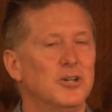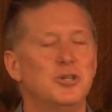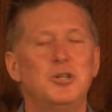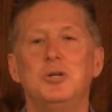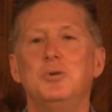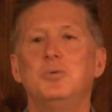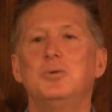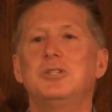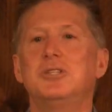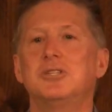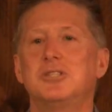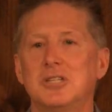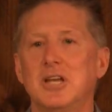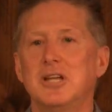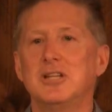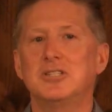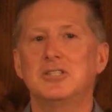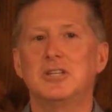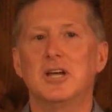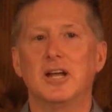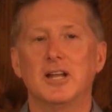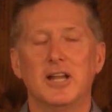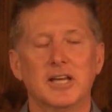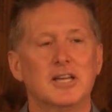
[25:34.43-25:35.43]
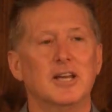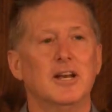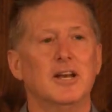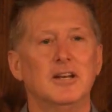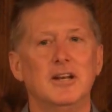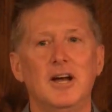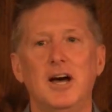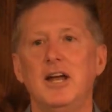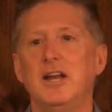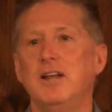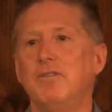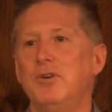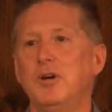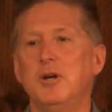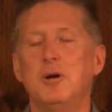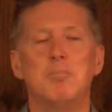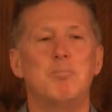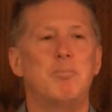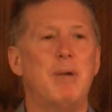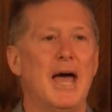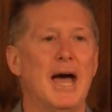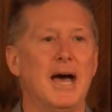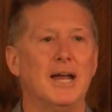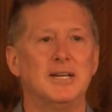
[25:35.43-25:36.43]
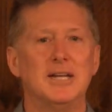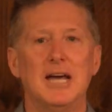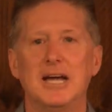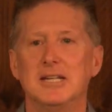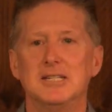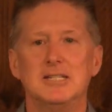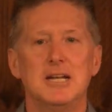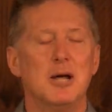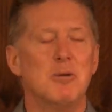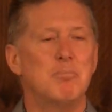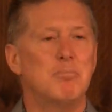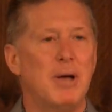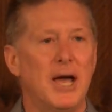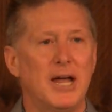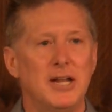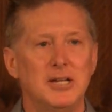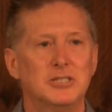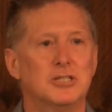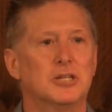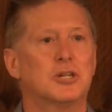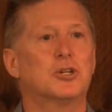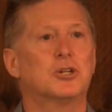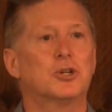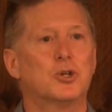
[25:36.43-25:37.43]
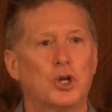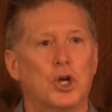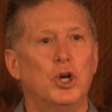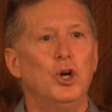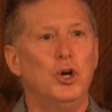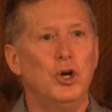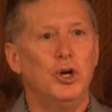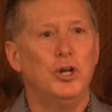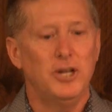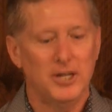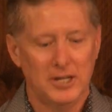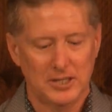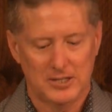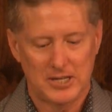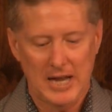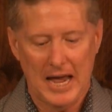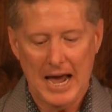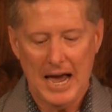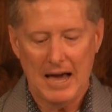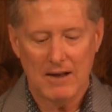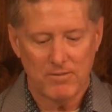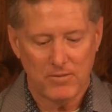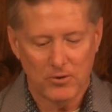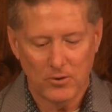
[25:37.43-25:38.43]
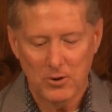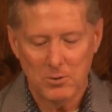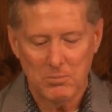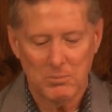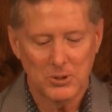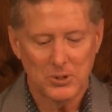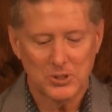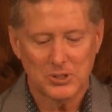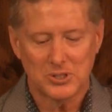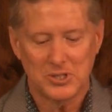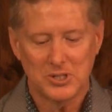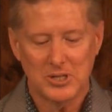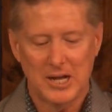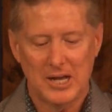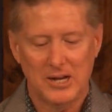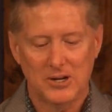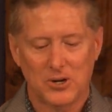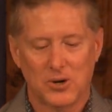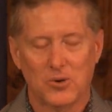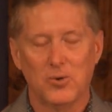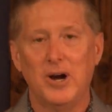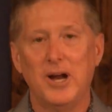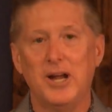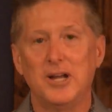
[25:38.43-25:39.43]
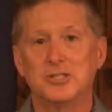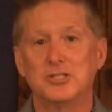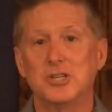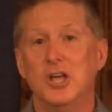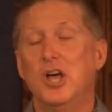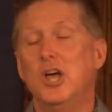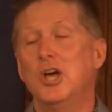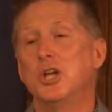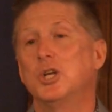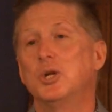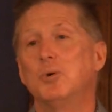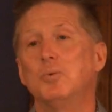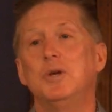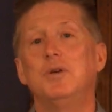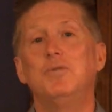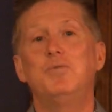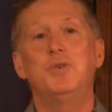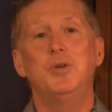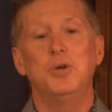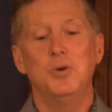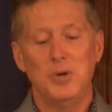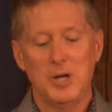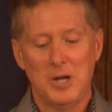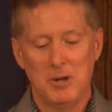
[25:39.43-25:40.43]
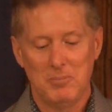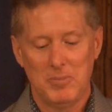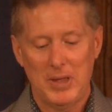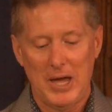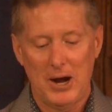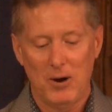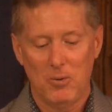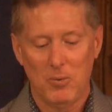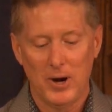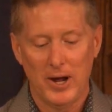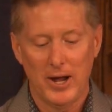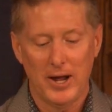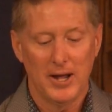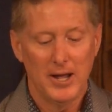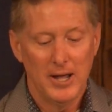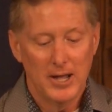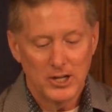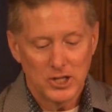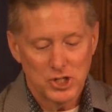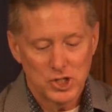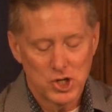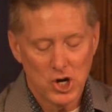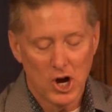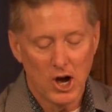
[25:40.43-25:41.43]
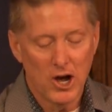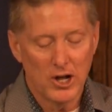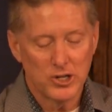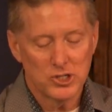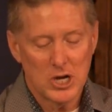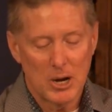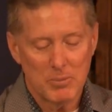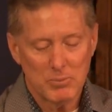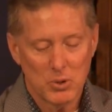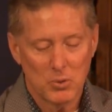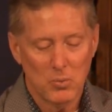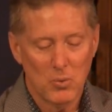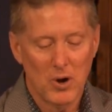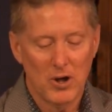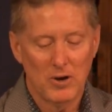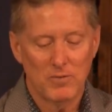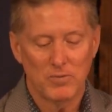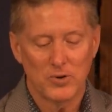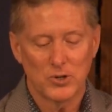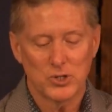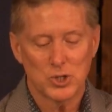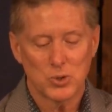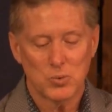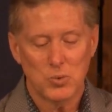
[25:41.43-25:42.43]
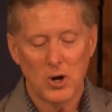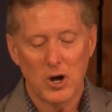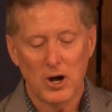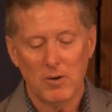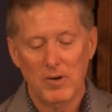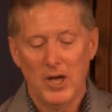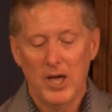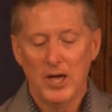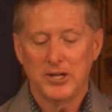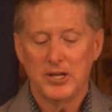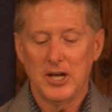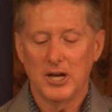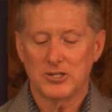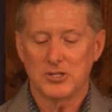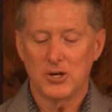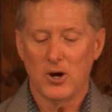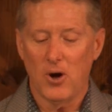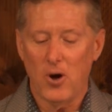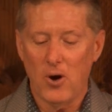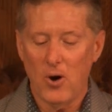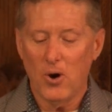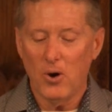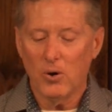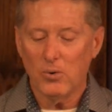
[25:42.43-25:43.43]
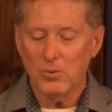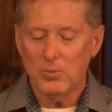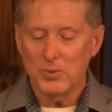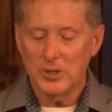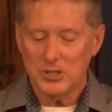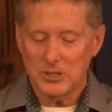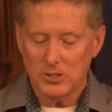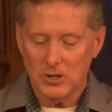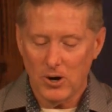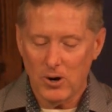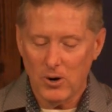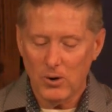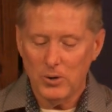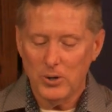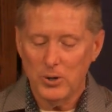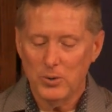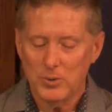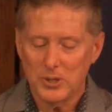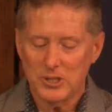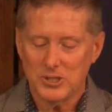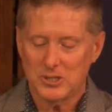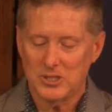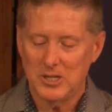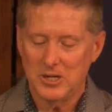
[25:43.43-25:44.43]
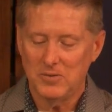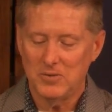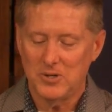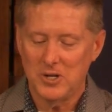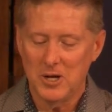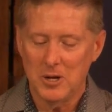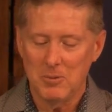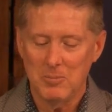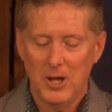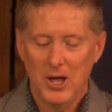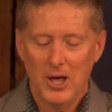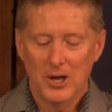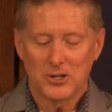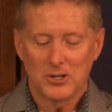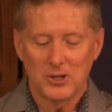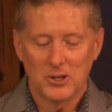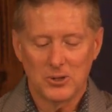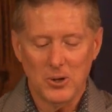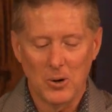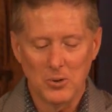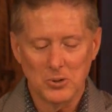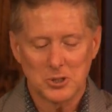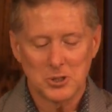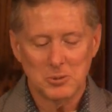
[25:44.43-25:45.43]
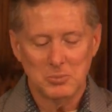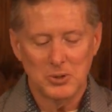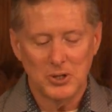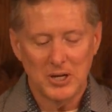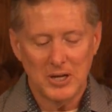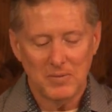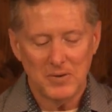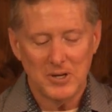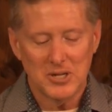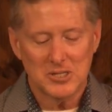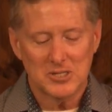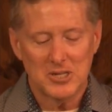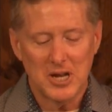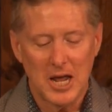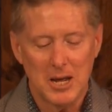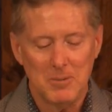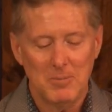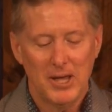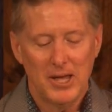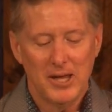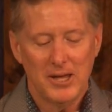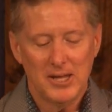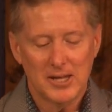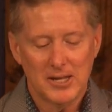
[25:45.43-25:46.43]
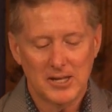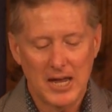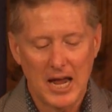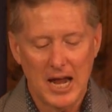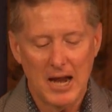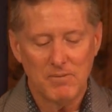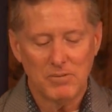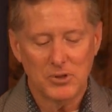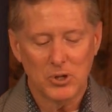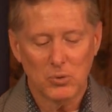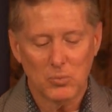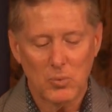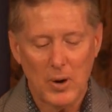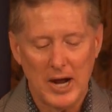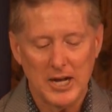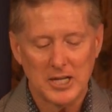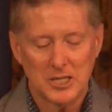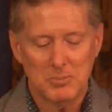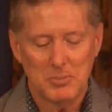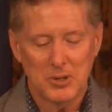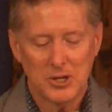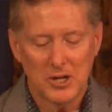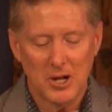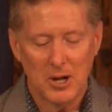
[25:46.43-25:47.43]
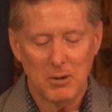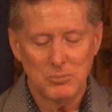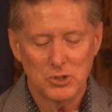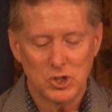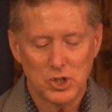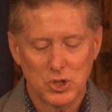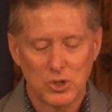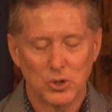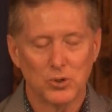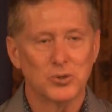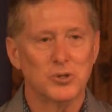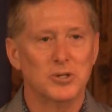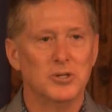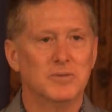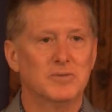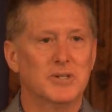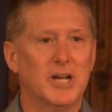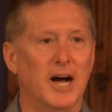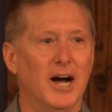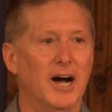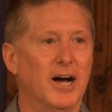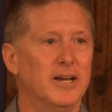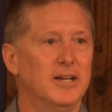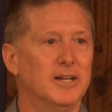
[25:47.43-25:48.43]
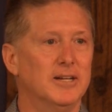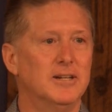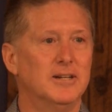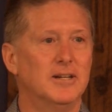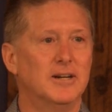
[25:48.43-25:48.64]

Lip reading: Do you sense that? Like, if you had a bad dad, he's not a bad, he's a good dad, full of mercy and grace. Do we view him that way? John chapter 1, verse 12, yet to all who received him, to those who believe in his name, he gave the right to become children of God.